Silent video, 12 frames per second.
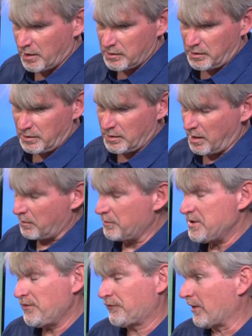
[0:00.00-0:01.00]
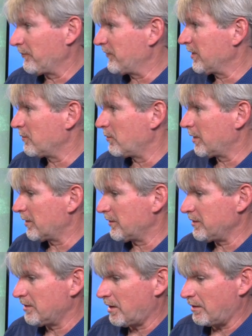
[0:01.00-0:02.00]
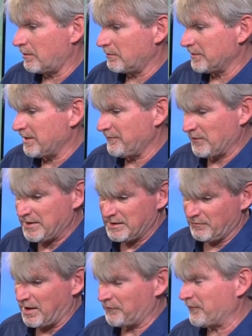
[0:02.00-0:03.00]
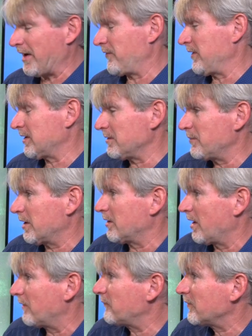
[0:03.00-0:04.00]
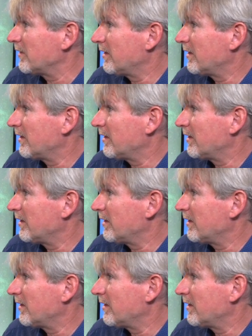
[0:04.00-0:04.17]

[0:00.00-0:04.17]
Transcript: you know, we need something where you know even Elon's not thinking big enough.